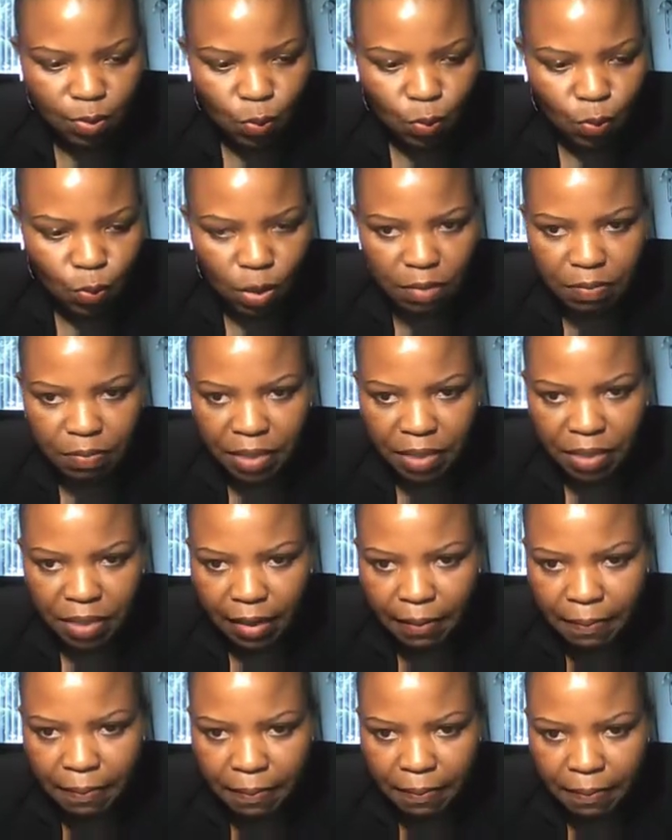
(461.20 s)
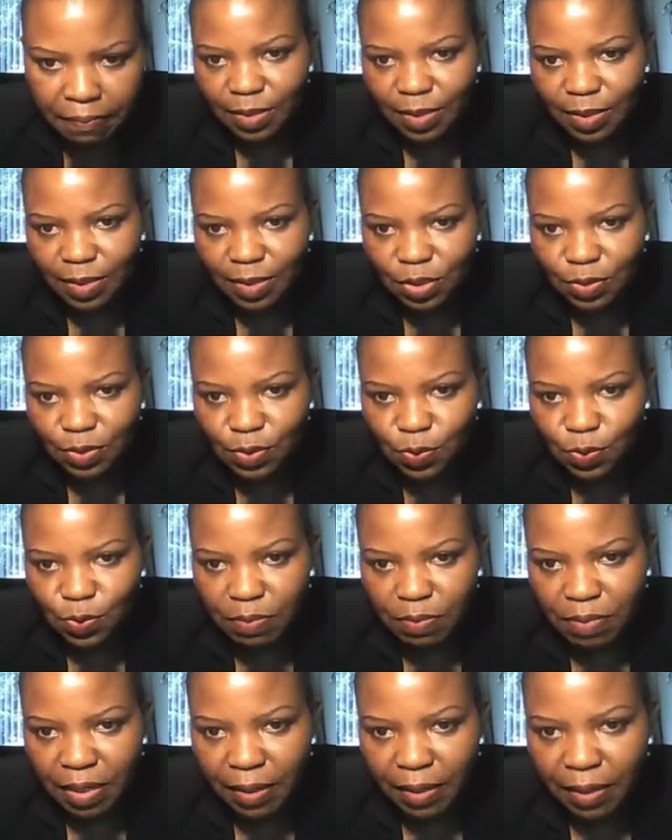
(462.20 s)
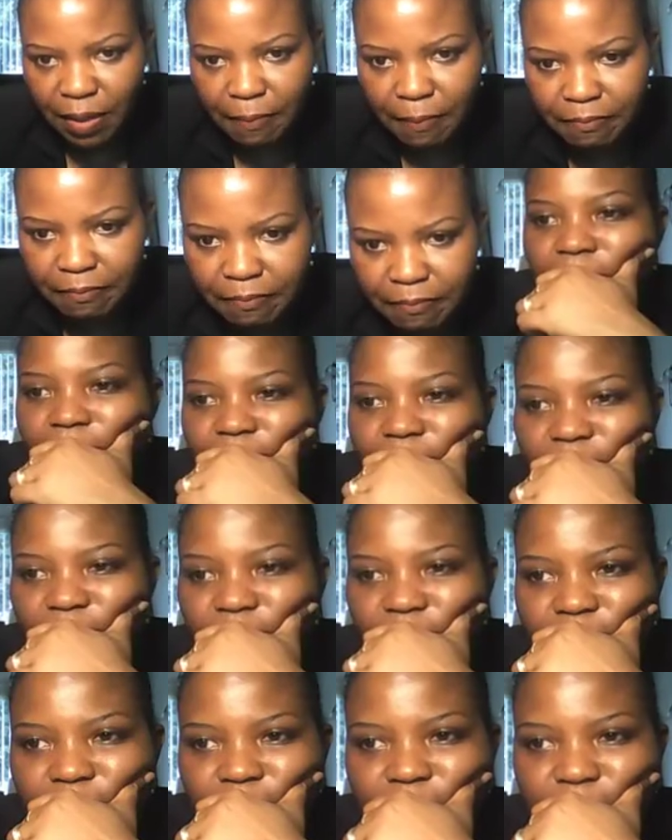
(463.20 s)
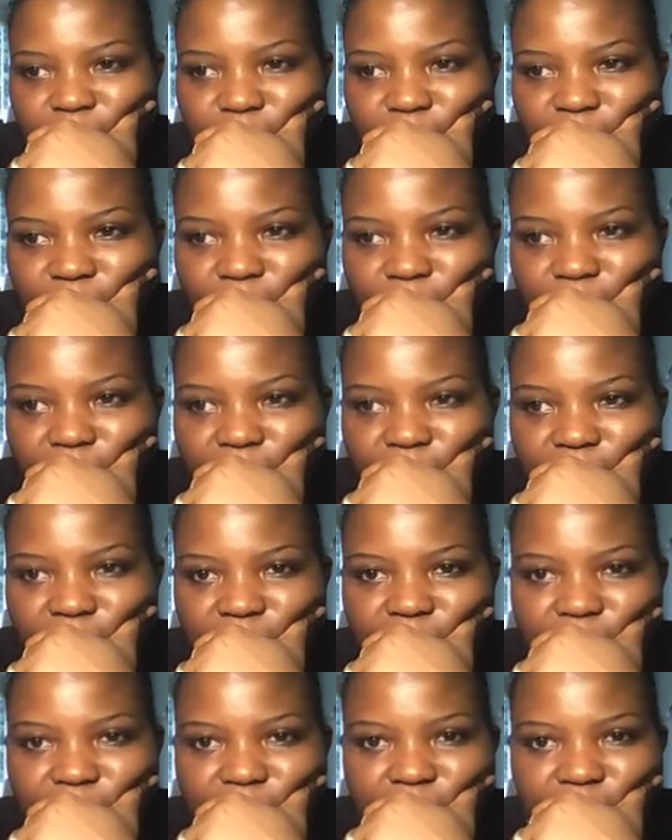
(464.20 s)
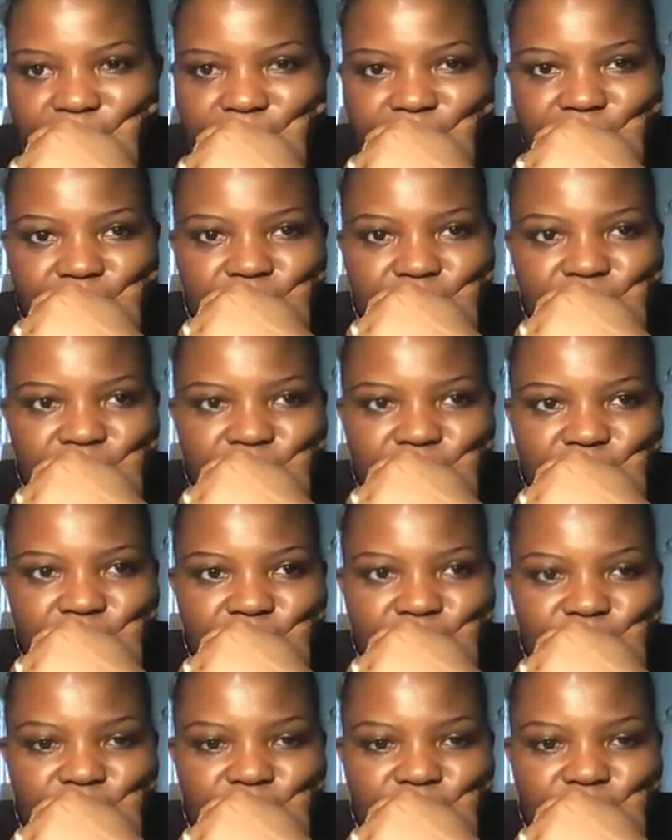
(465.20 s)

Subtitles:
1 p.m. I'm going to choose 1 p.m. Tell everyone else about this. I'm going